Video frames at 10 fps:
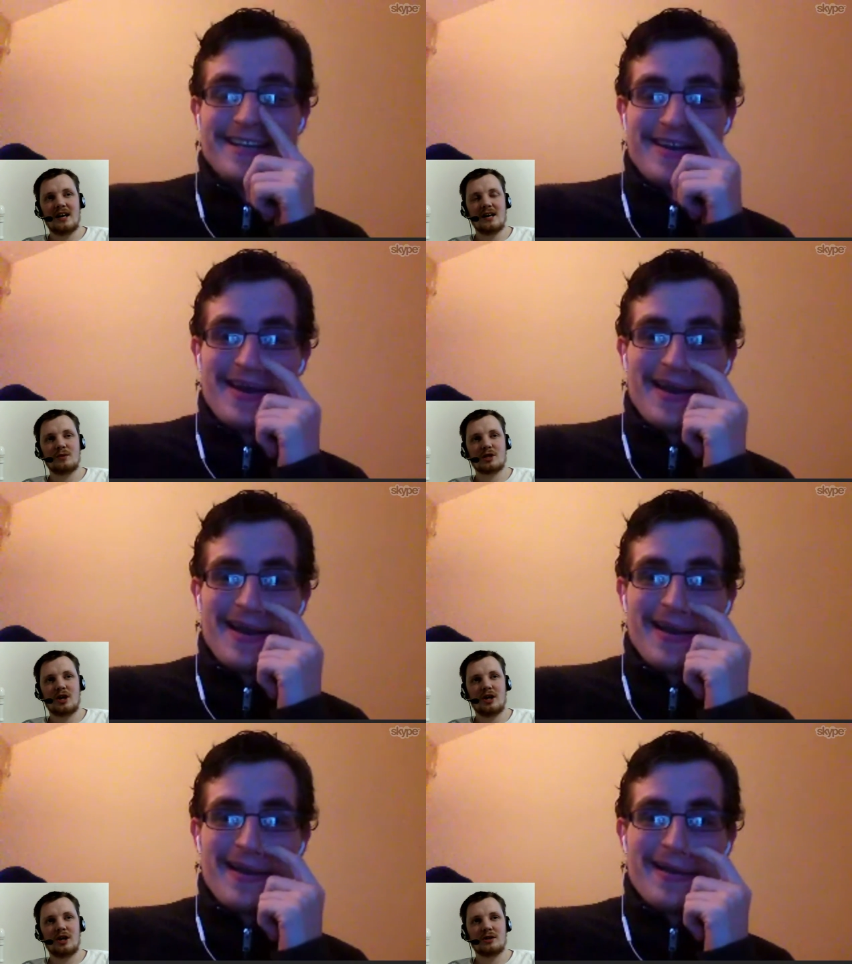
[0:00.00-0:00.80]
Speaker 1: was
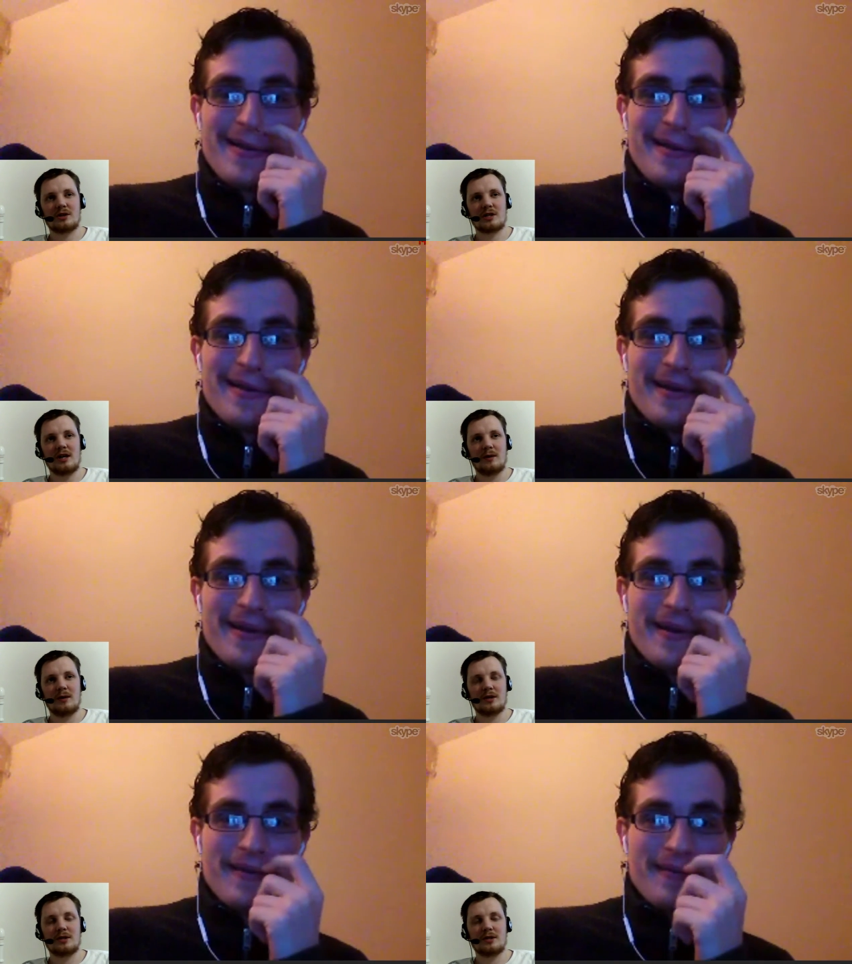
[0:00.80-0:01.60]
kind of slow, and
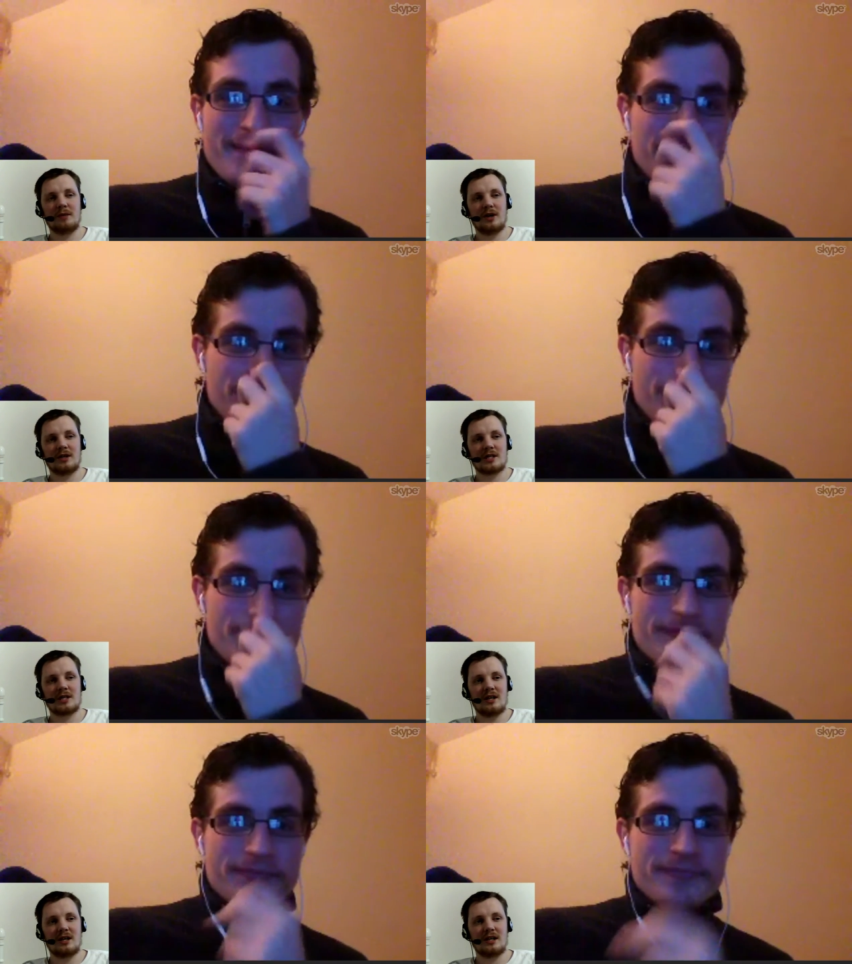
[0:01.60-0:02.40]
to be honest,
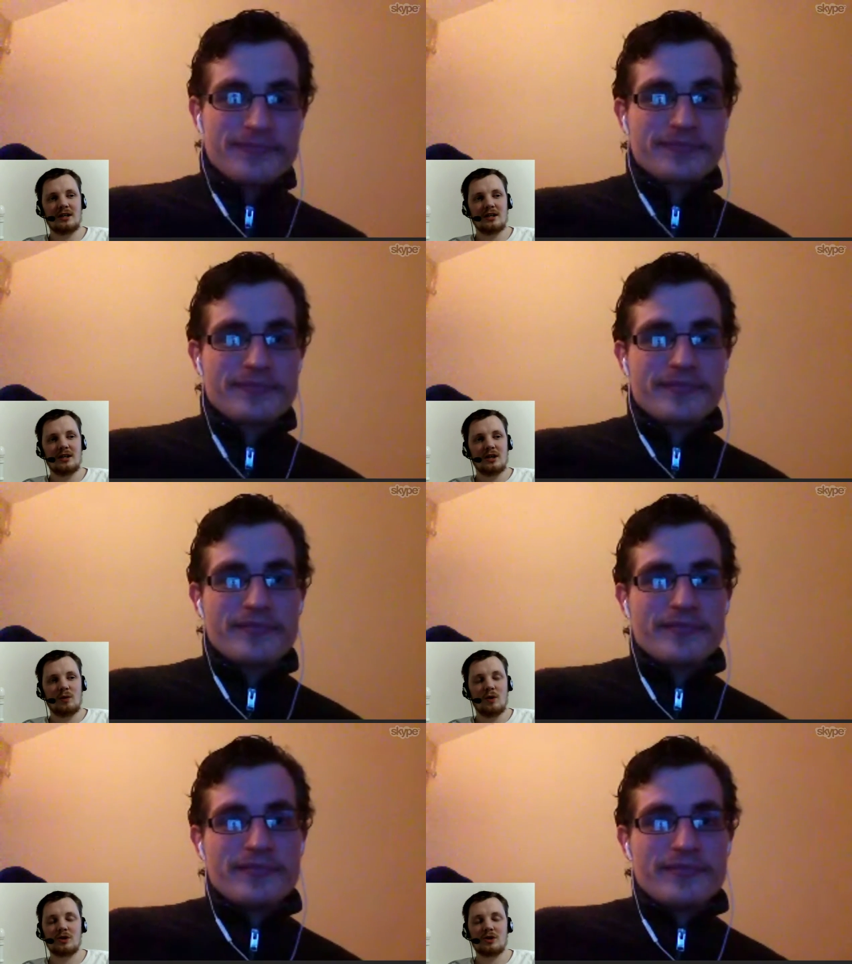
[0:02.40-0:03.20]
like
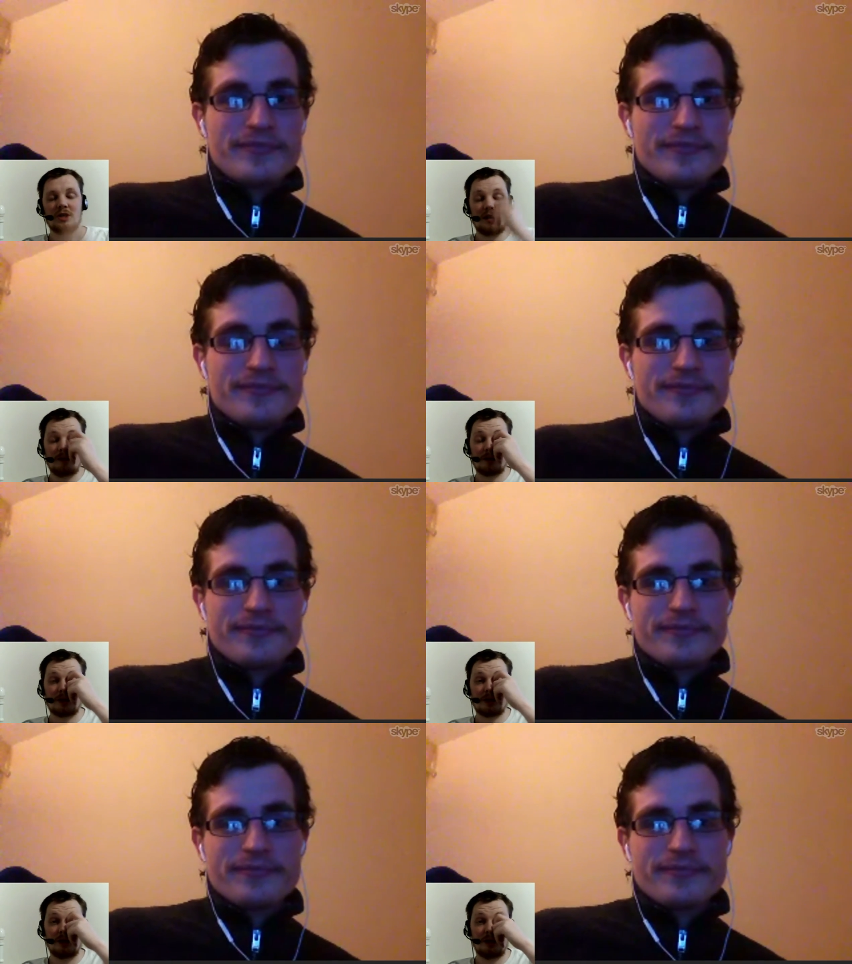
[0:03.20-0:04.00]
watching the
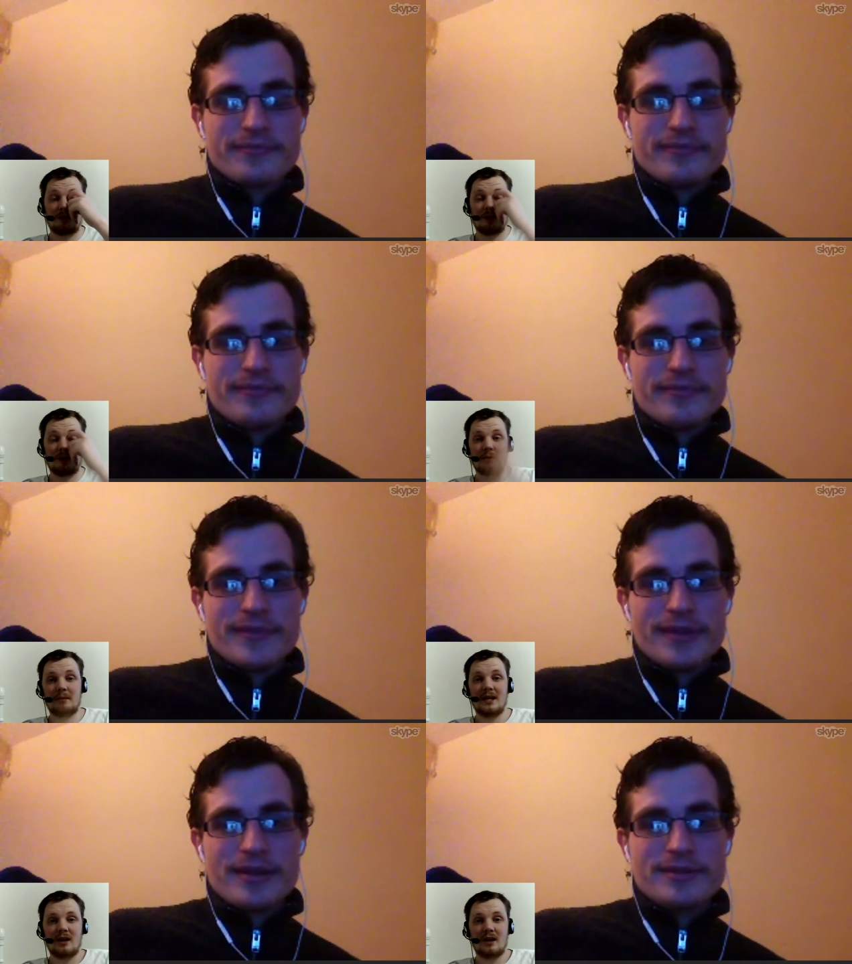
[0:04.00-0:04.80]
episode, it'd probably be
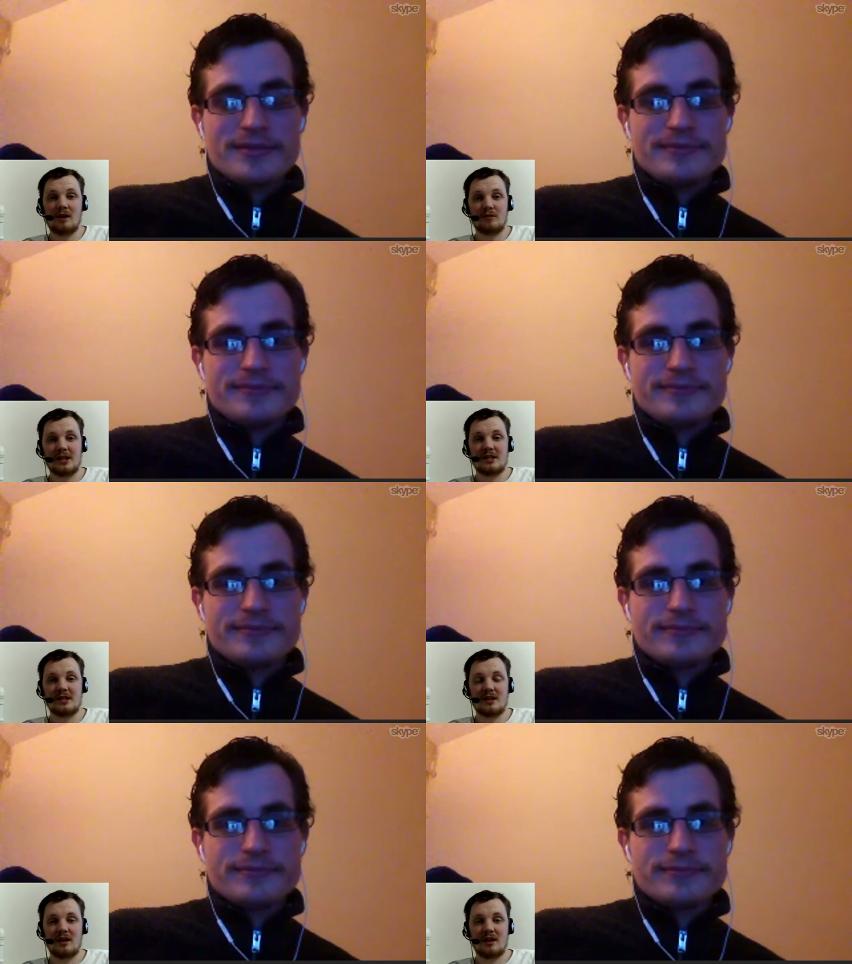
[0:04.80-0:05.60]
like reading
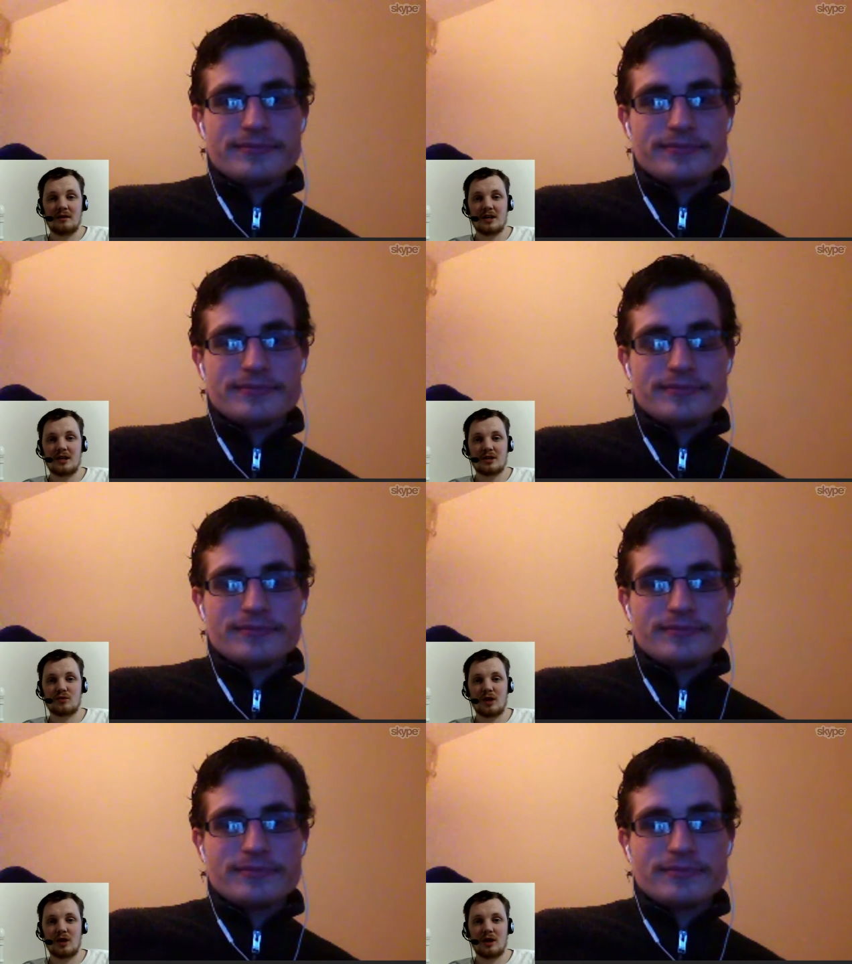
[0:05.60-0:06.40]
like the first
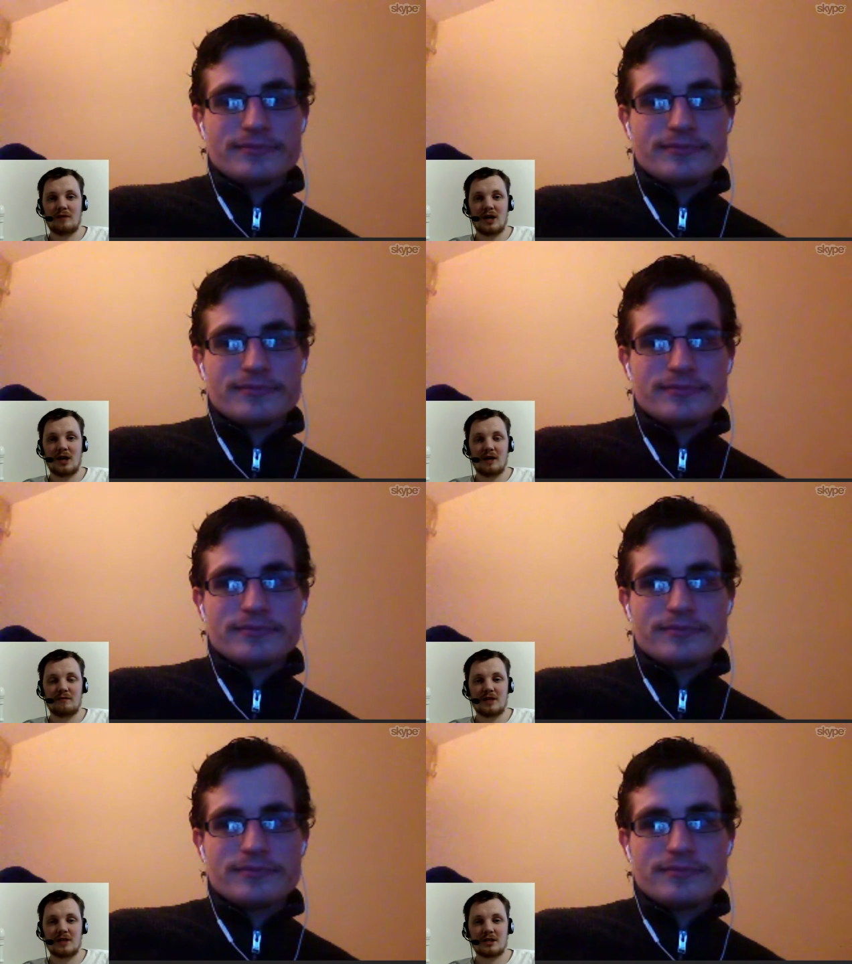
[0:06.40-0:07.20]
run of Iron
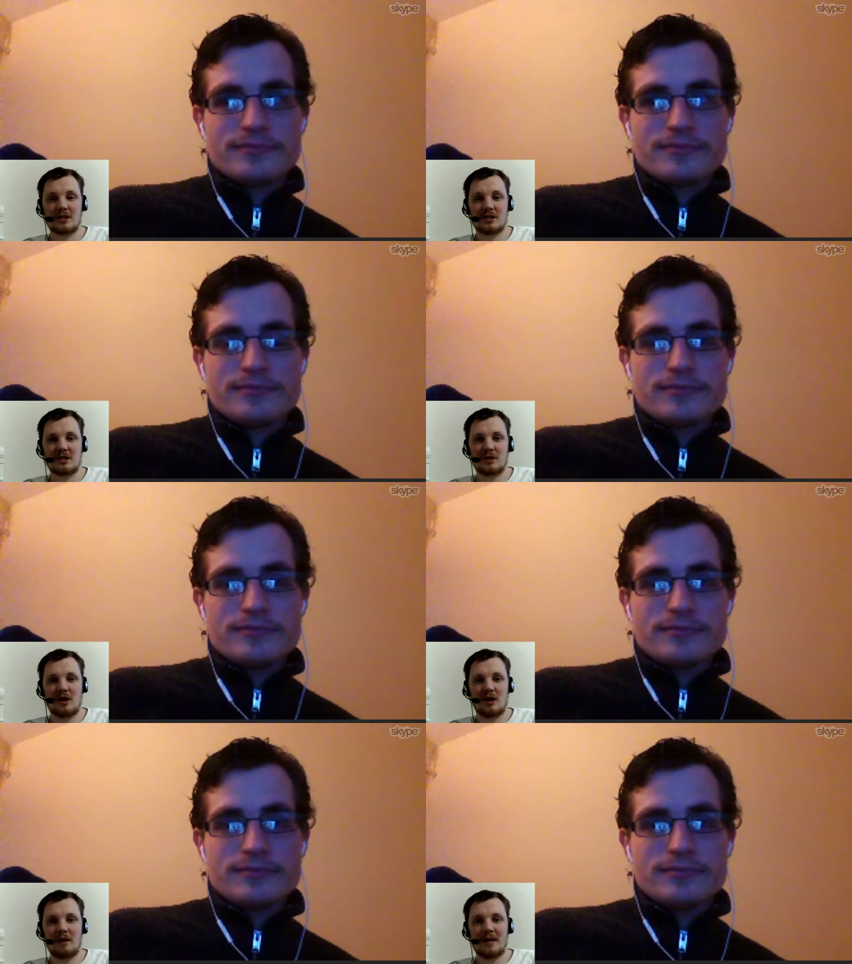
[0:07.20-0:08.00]
Fist, because there was a lot
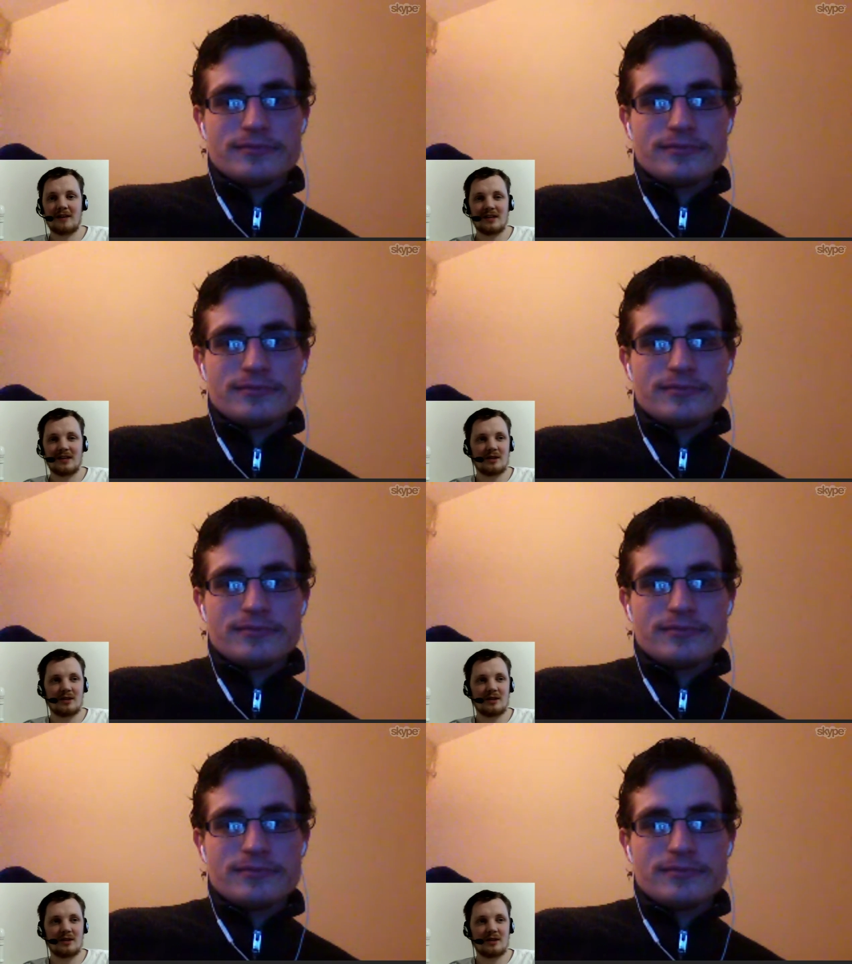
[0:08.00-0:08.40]
of parallels.